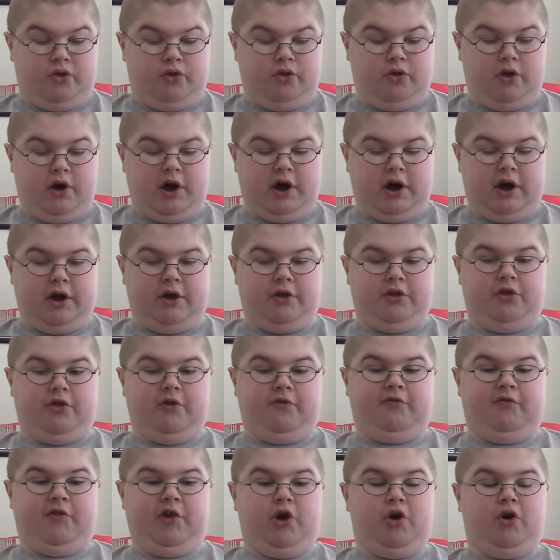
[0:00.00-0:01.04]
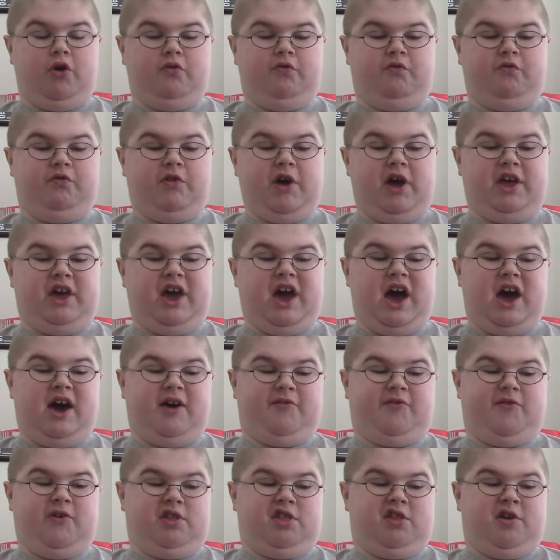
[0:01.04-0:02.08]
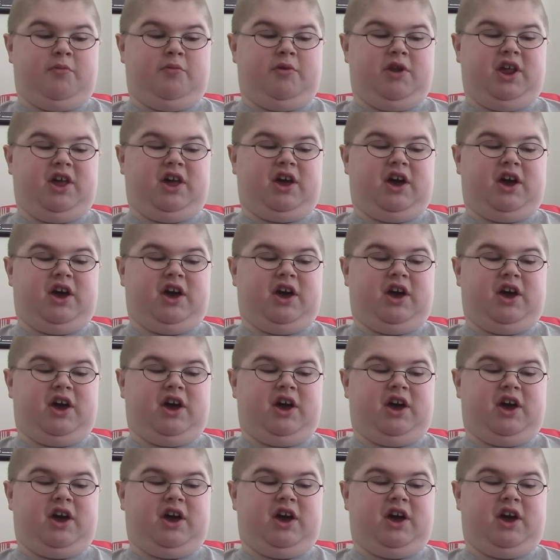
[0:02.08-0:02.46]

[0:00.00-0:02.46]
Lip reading: the feel that you have for somebody